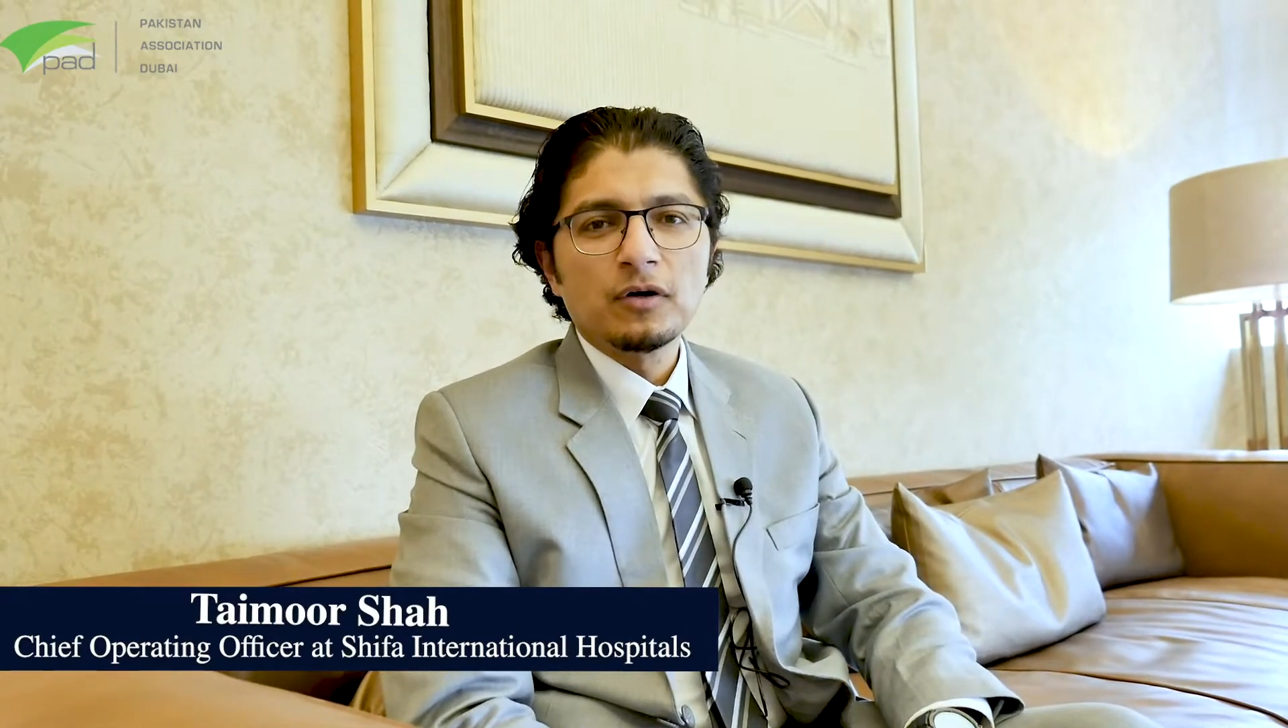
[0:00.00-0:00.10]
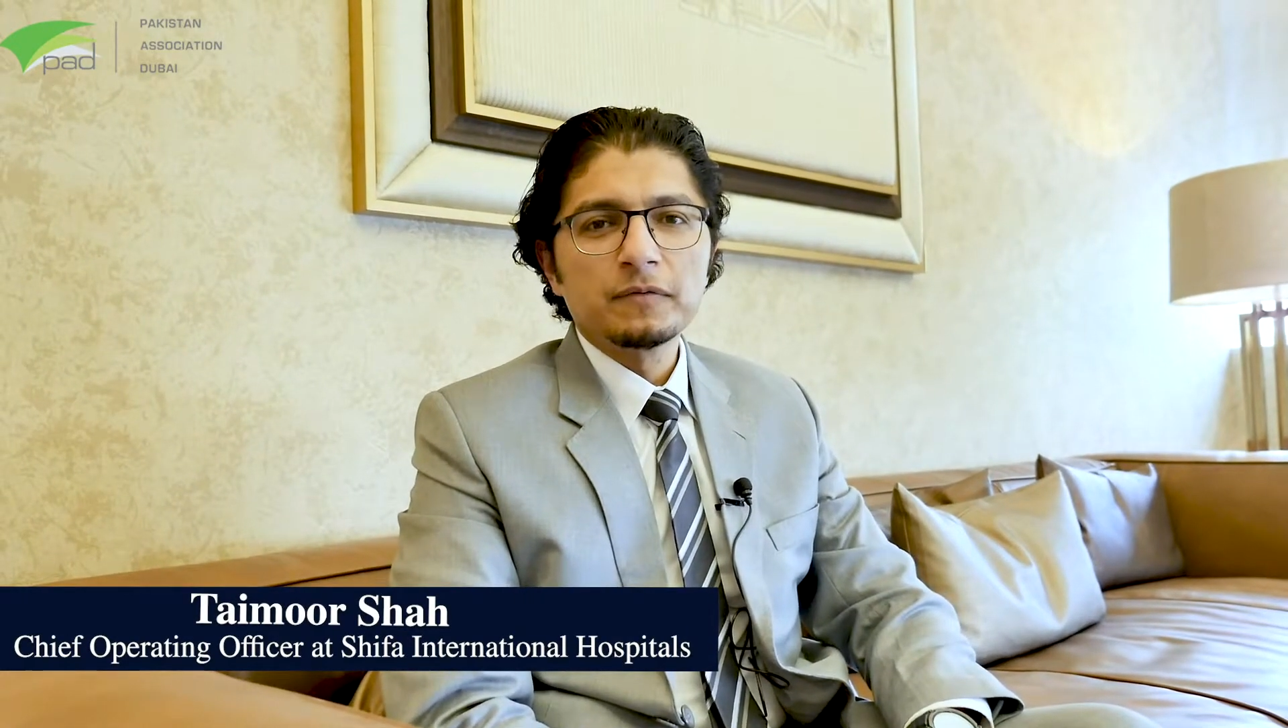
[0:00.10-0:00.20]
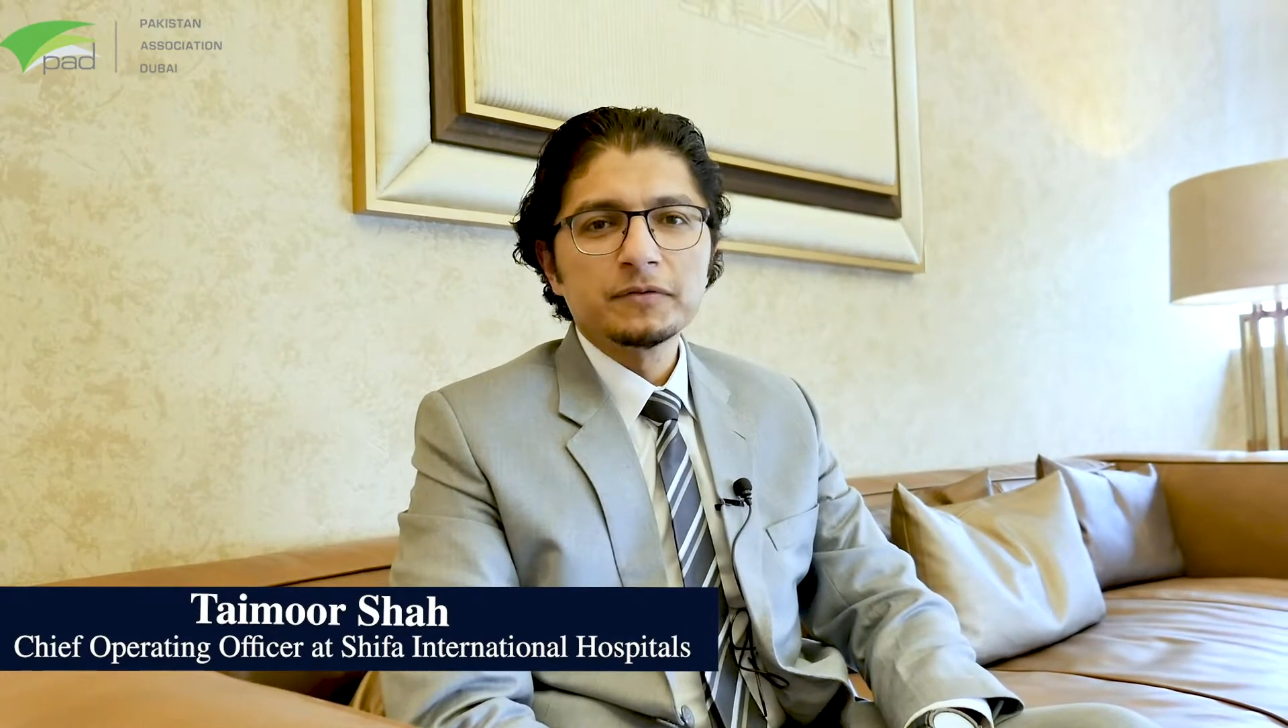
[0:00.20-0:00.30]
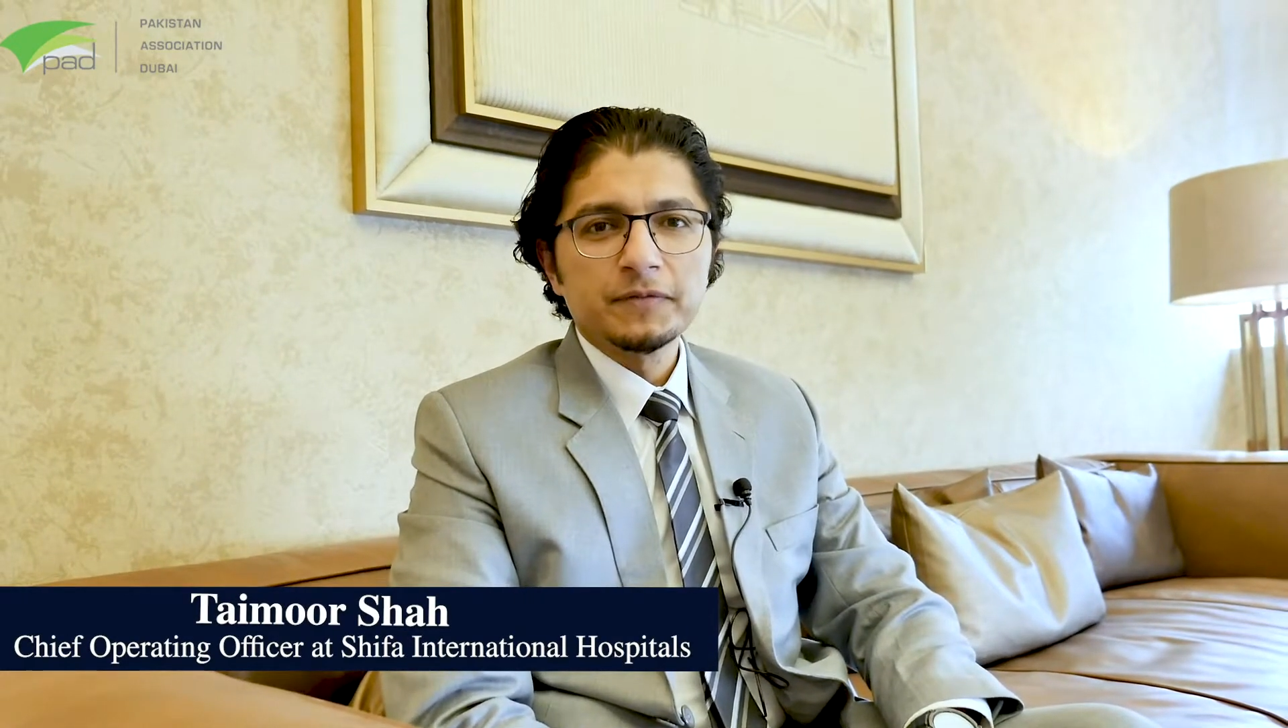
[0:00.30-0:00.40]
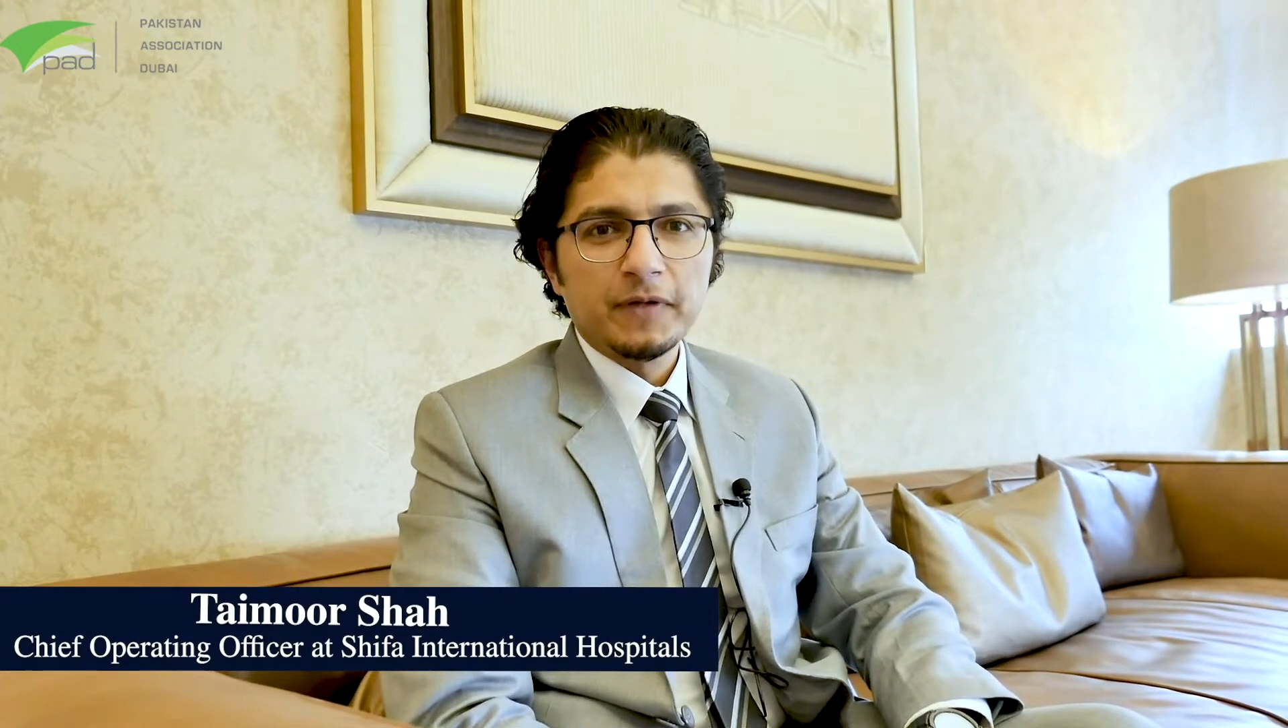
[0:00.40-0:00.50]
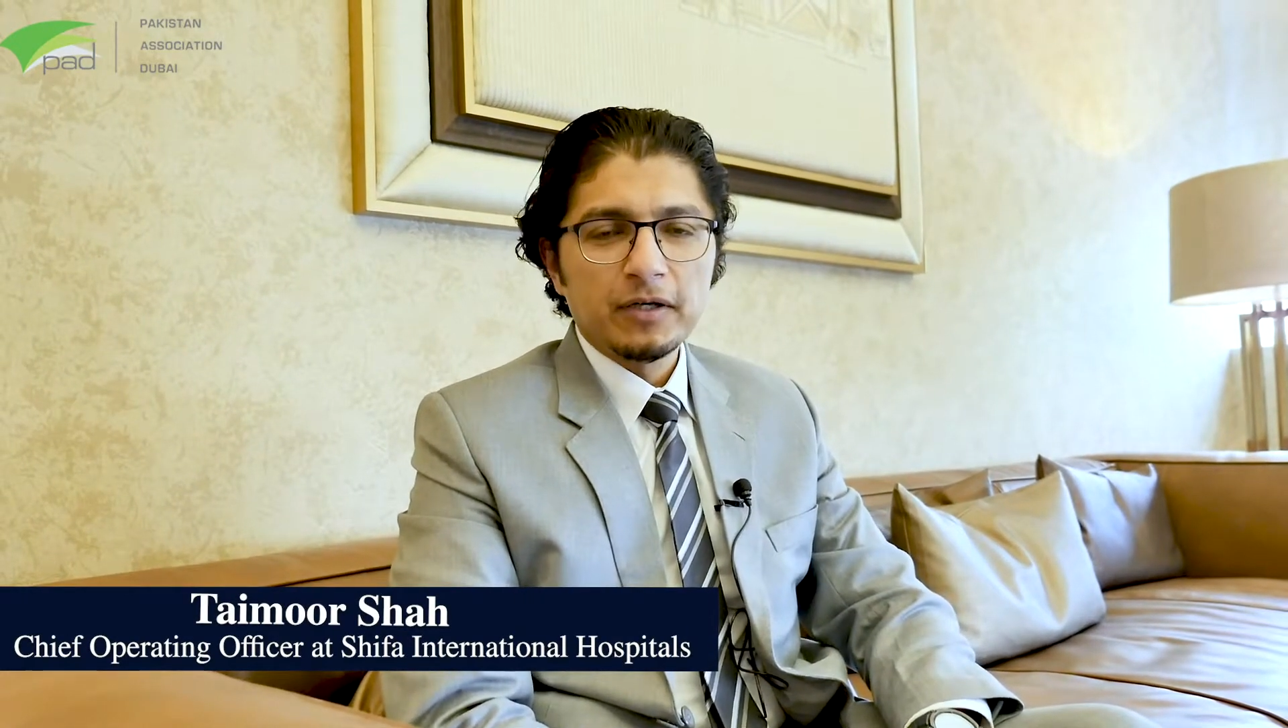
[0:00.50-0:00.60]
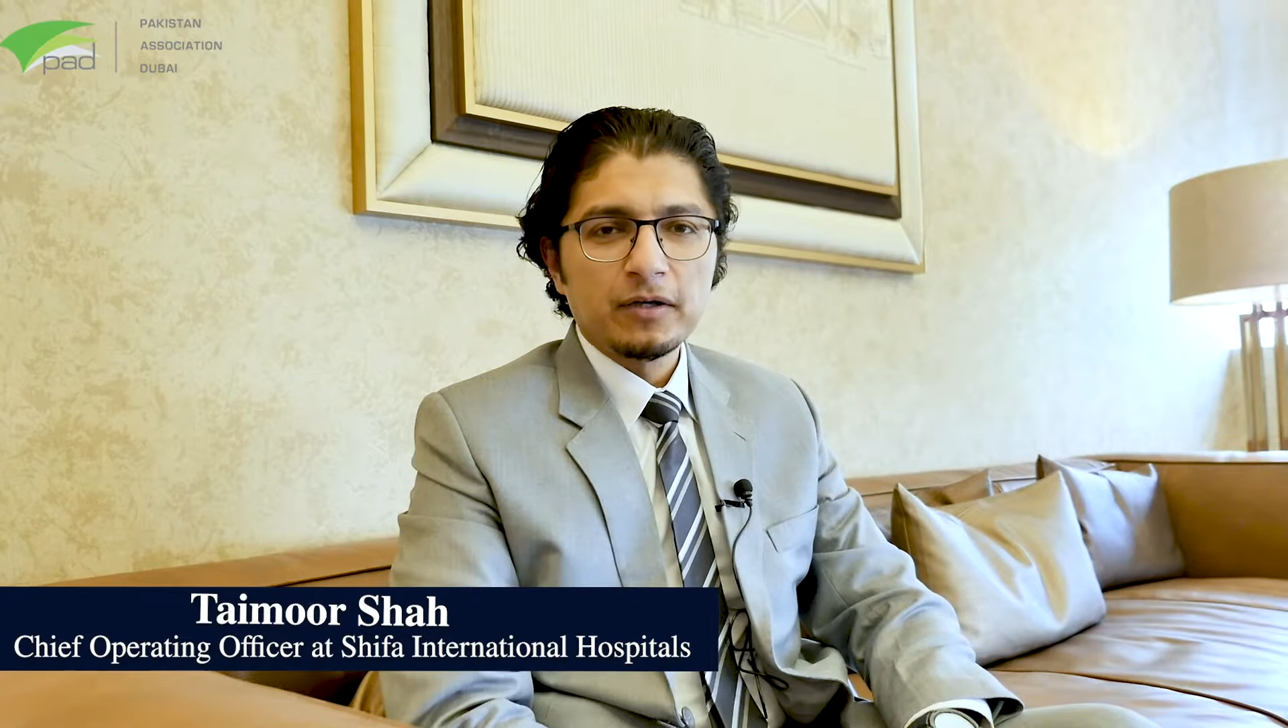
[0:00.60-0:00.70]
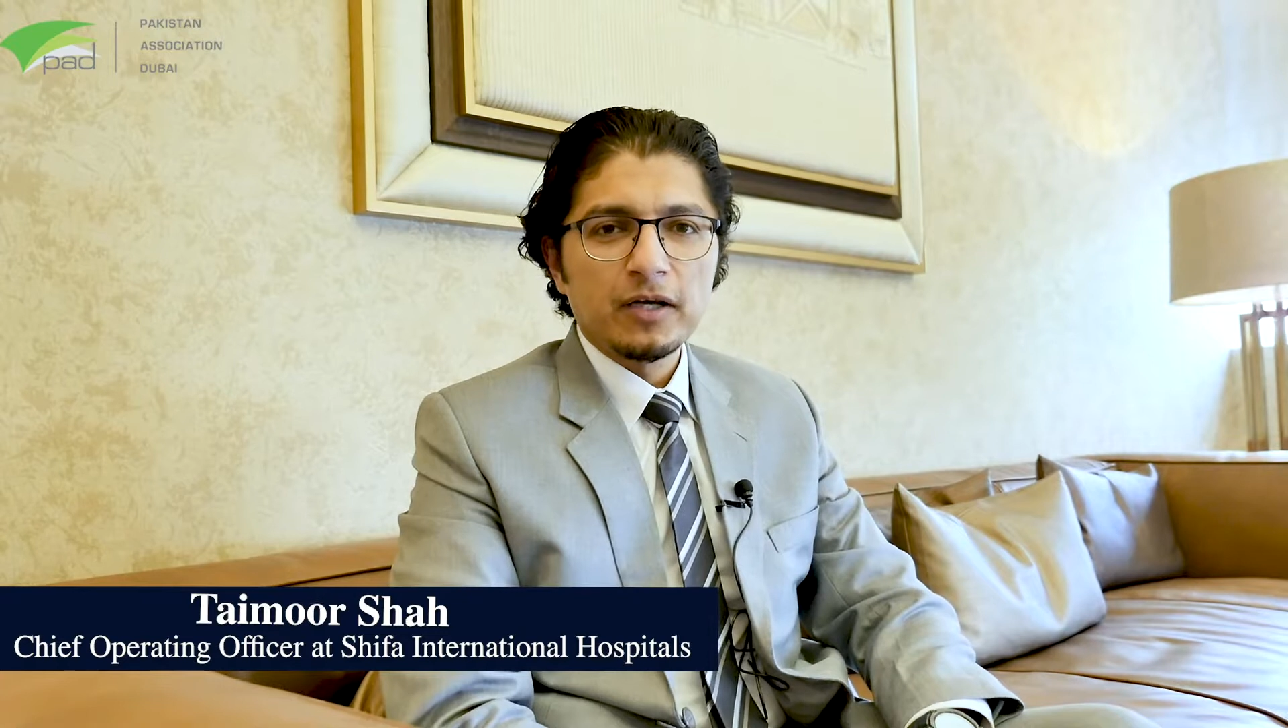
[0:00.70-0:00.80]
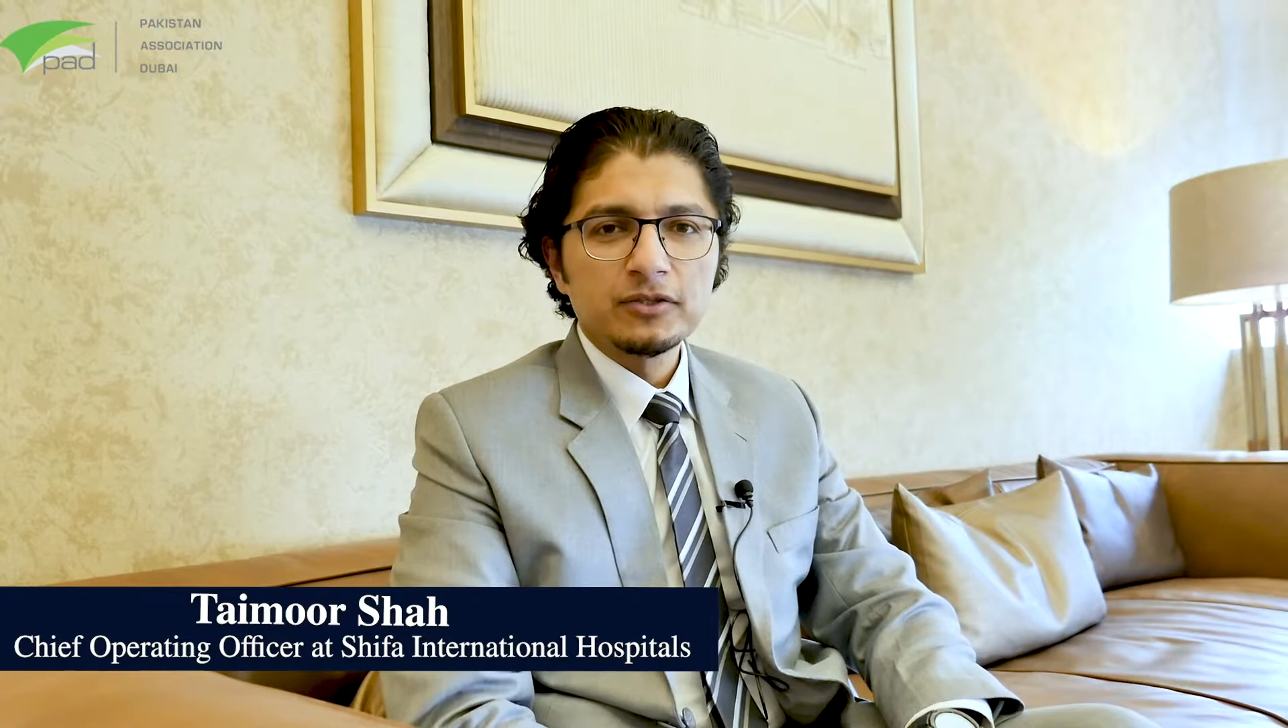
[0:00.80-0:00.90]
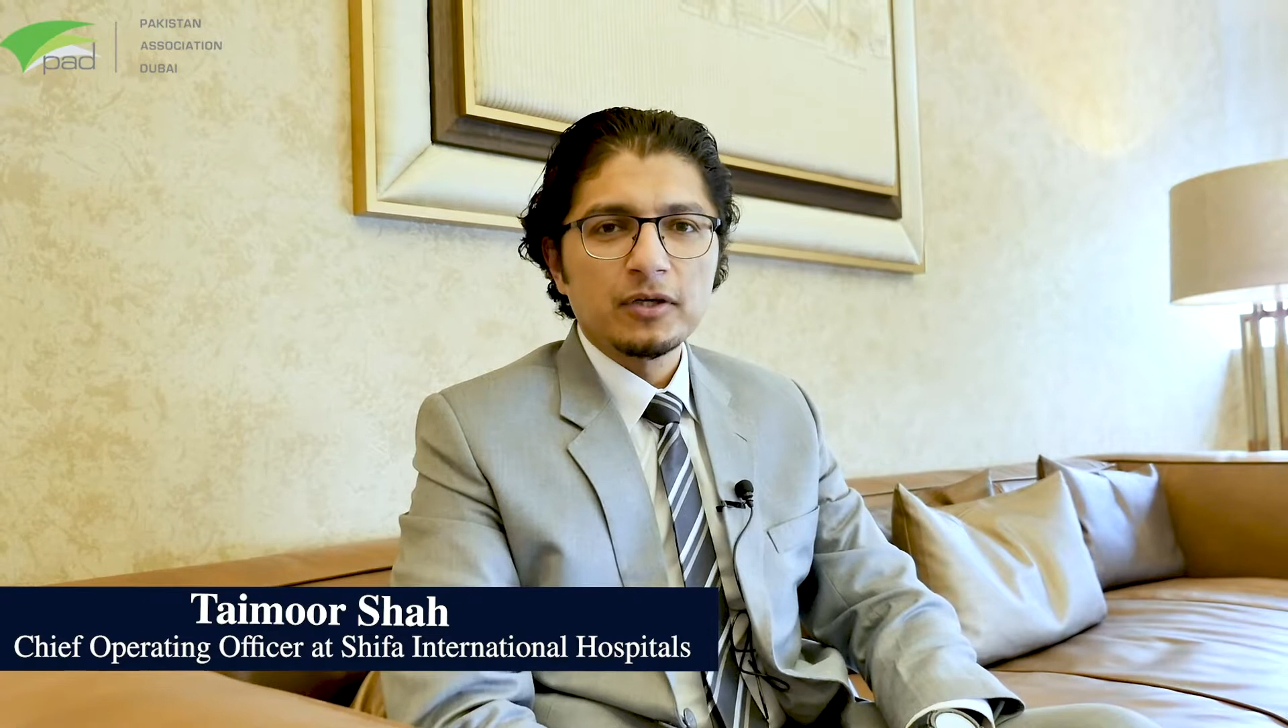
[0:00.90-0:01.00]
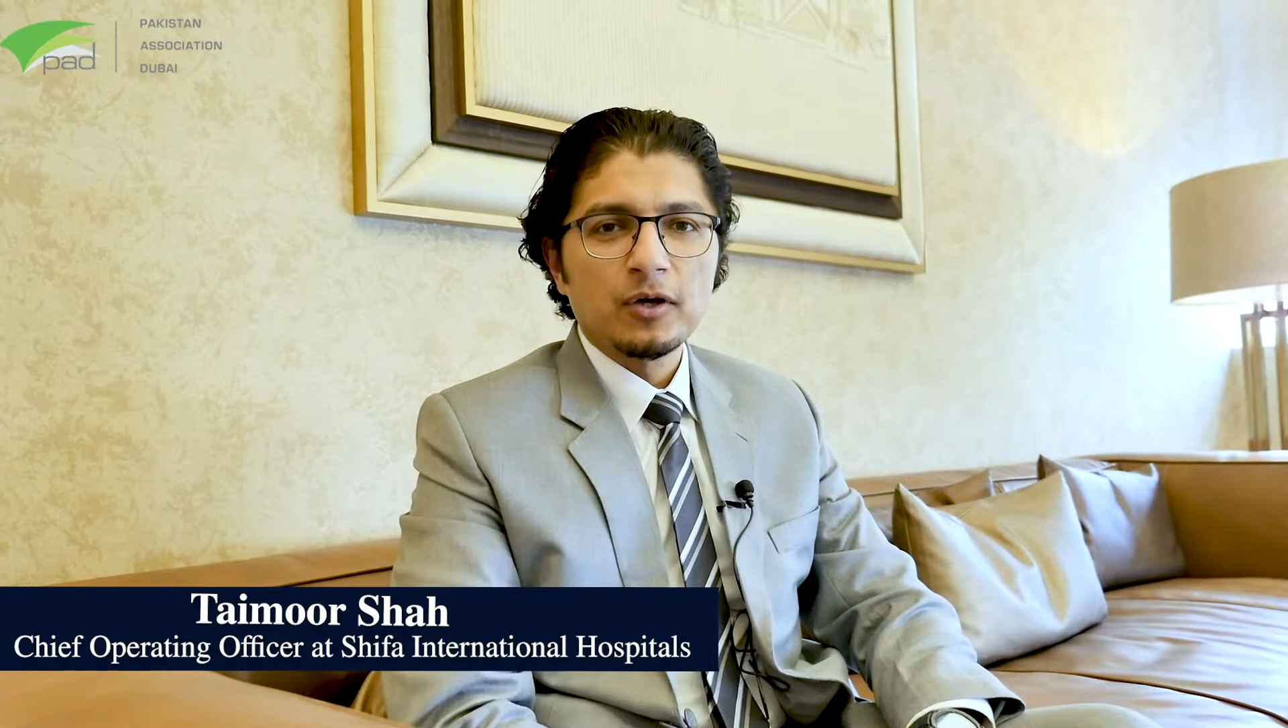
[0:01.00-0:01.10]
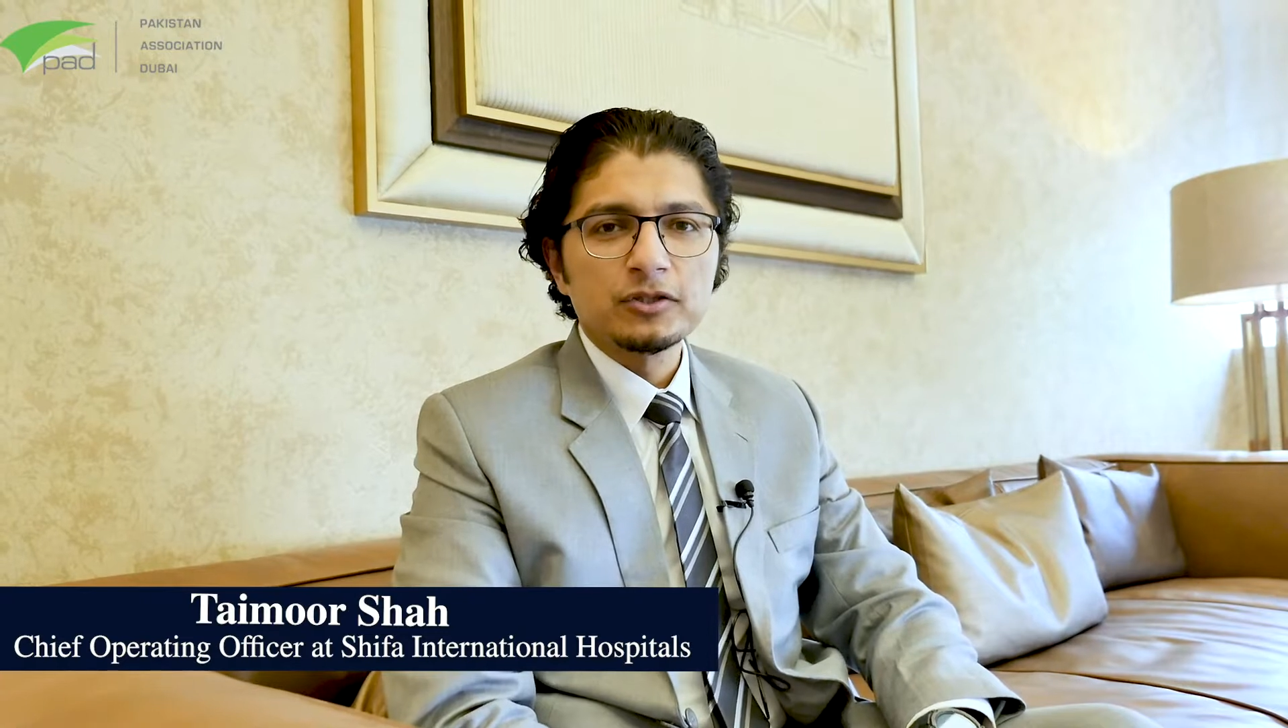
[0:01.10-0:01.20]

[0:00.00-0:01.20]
of Shifa International